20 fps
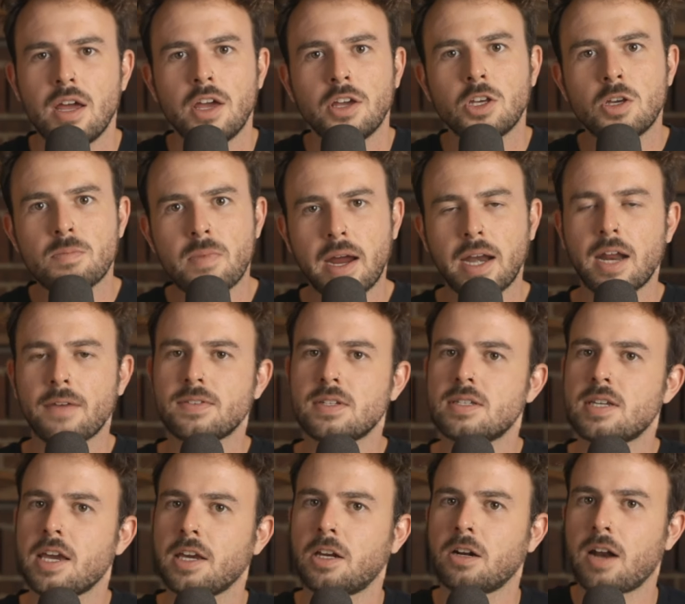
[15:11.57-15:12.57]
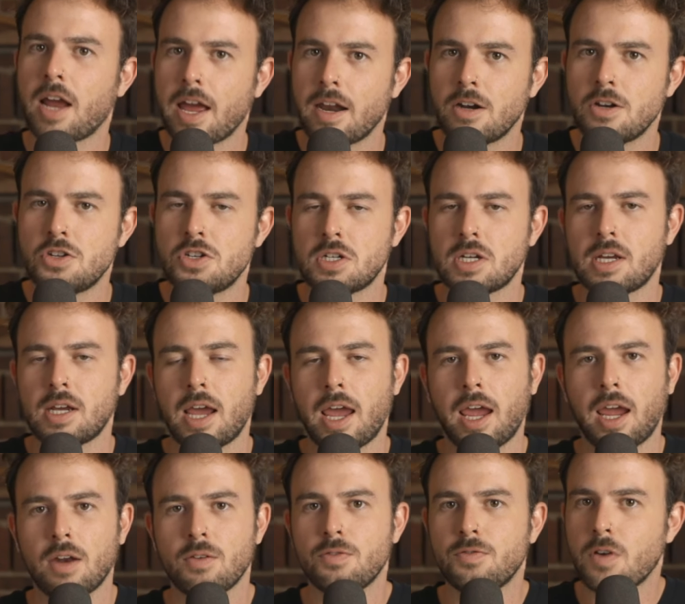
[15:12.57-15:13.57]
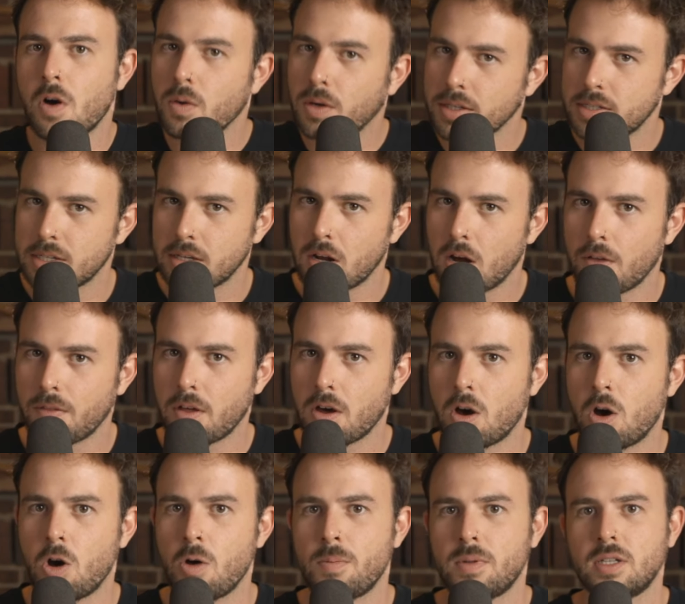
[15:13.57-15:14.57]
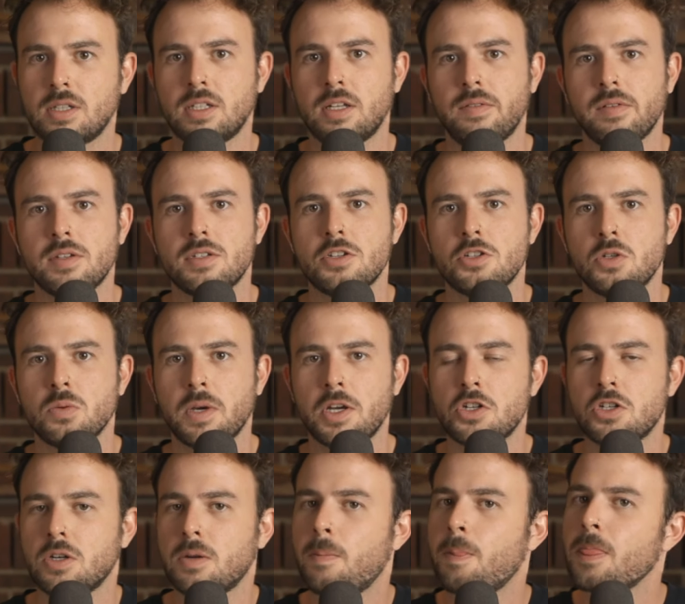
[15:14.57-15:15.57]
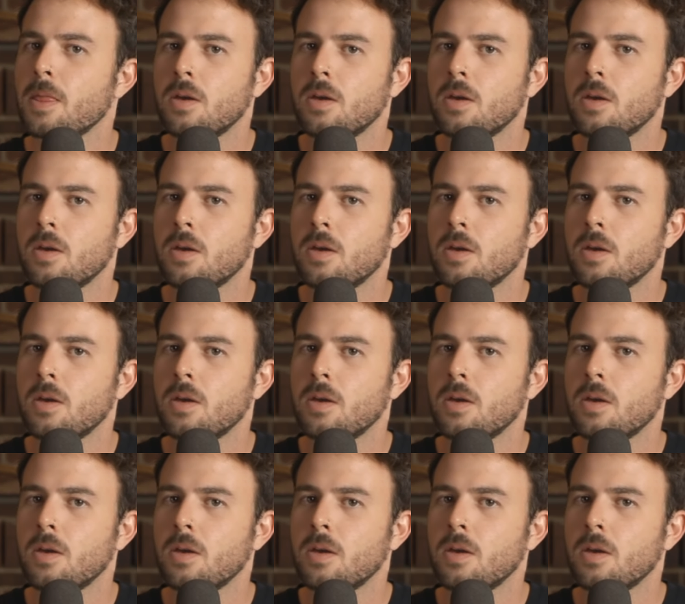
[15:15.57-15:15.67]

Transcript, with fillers: you might have to take your energy and focus it on the home and the living situation